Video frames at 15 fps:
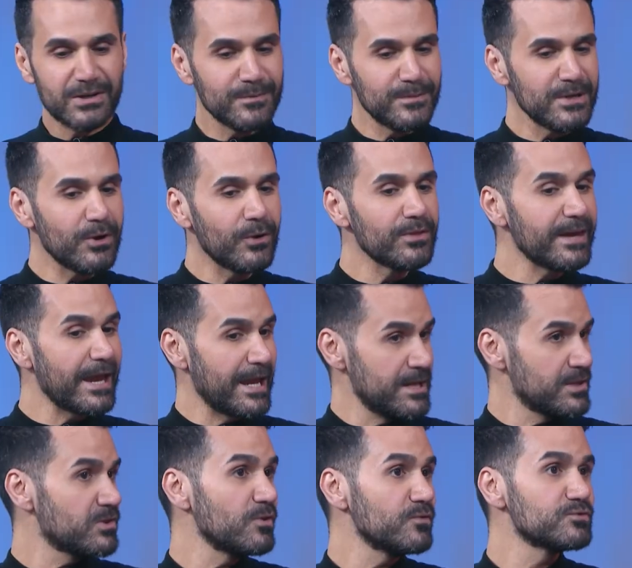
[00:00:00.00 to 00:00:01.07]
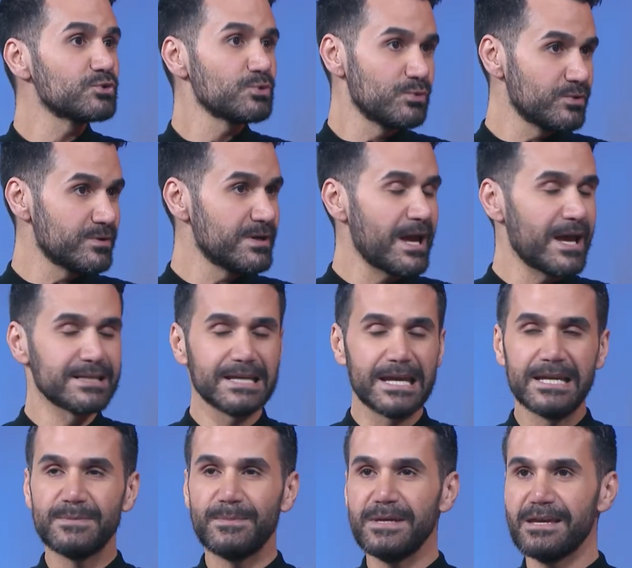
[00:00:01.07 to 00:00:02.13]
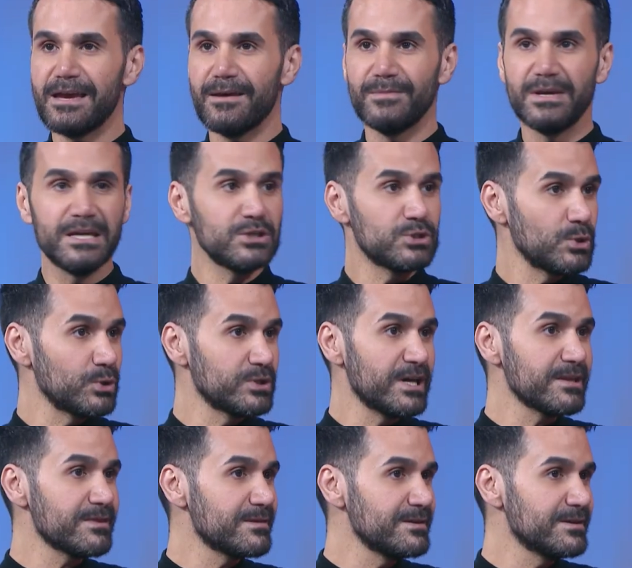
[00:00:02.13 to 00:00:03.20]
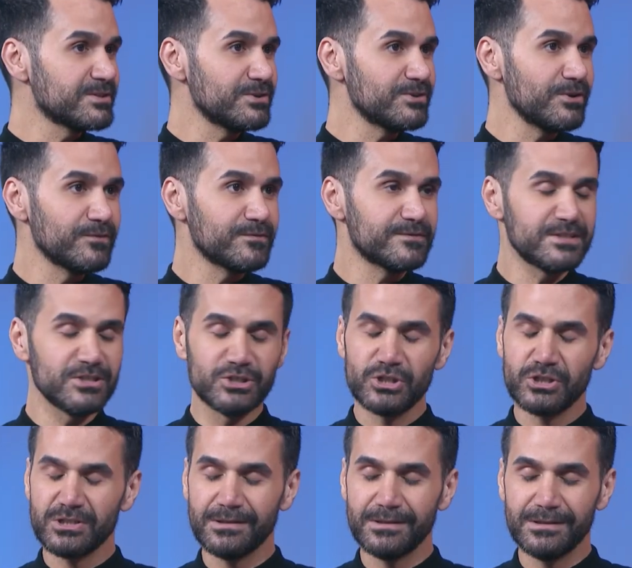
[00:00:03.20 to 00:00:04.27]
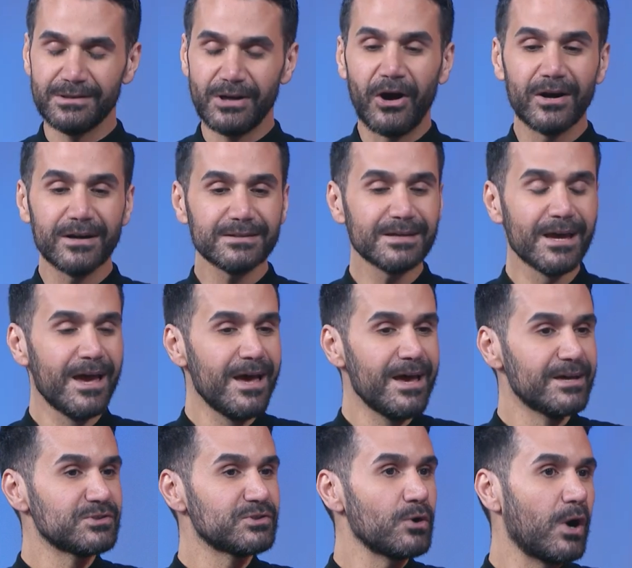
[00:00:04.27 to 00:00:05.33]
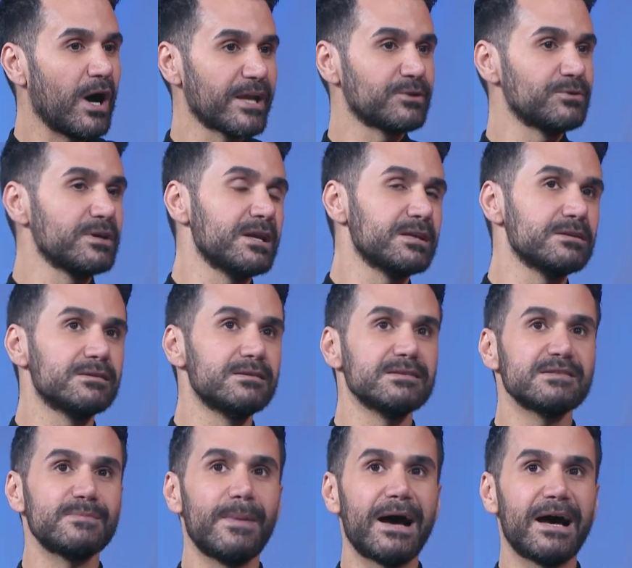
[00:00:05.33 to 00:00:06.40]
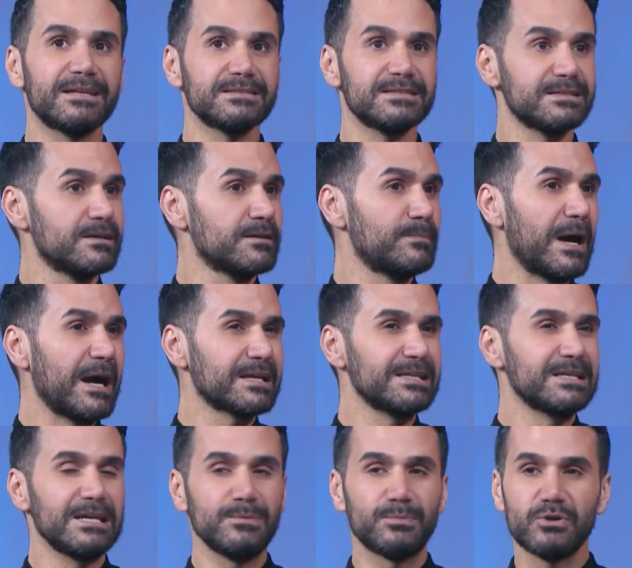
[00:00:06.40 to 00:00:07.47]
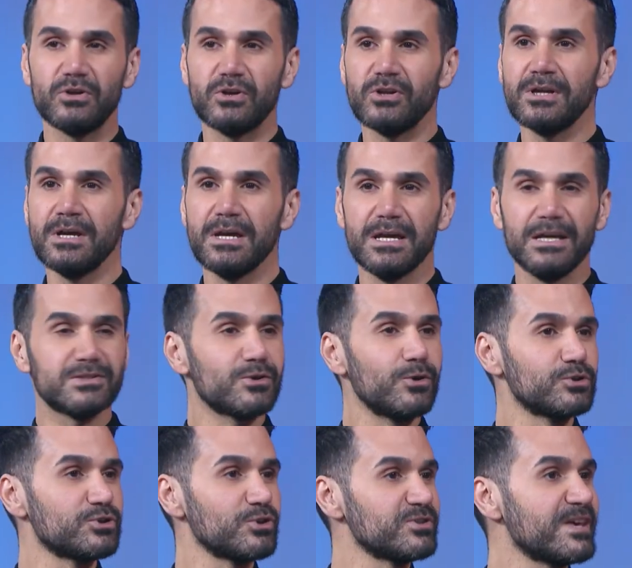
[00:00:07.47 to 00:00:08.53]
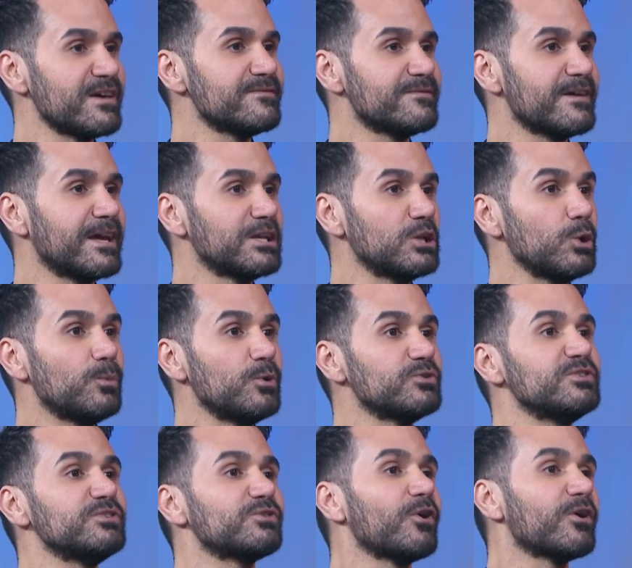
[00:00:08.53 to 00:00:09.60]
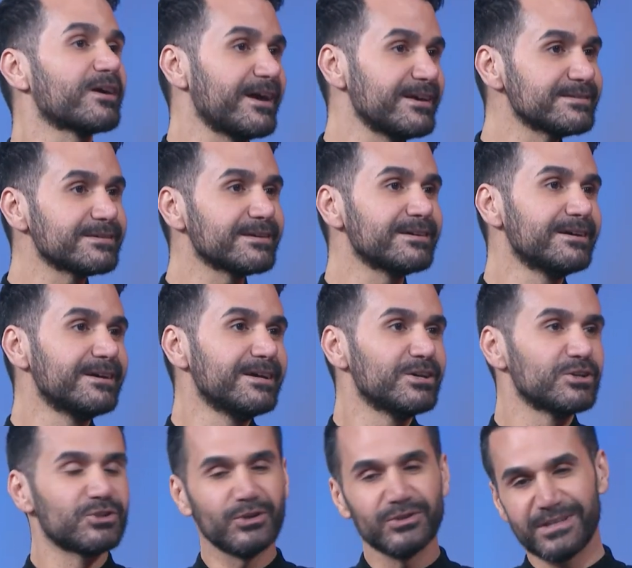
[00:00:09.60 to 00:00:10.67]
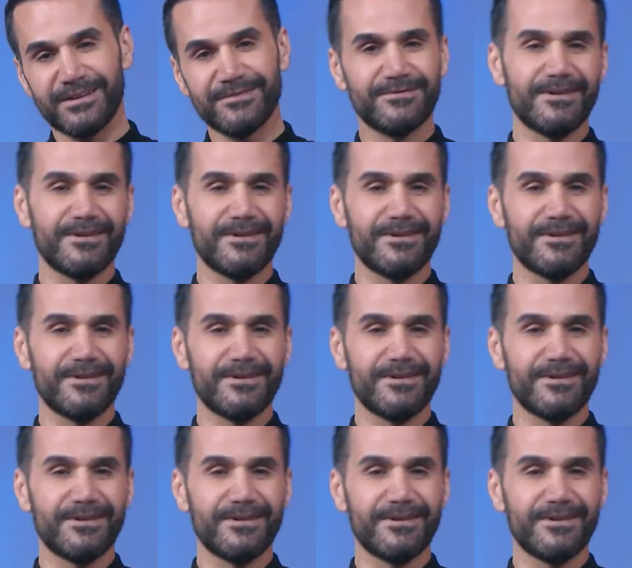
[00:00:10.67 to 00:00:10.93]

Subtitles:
to be on the 8th of June at 8 p.m. in TODA, Theatre of Digital Art. So I created this band back in April. It's called Joseph and Le Petit Orchestre. Joseph